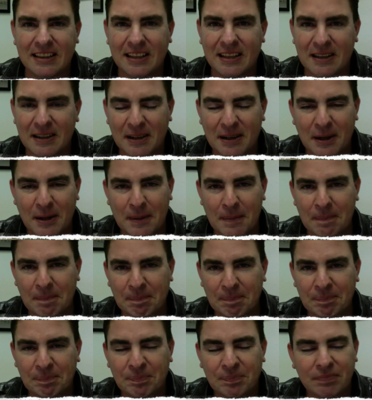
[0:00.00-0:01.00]
the
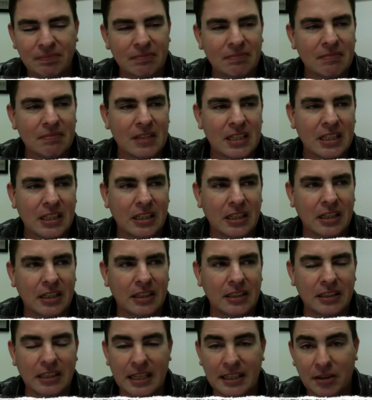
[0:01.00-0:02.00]

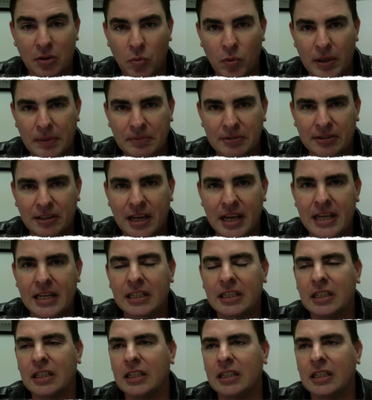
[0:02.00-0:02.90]
website.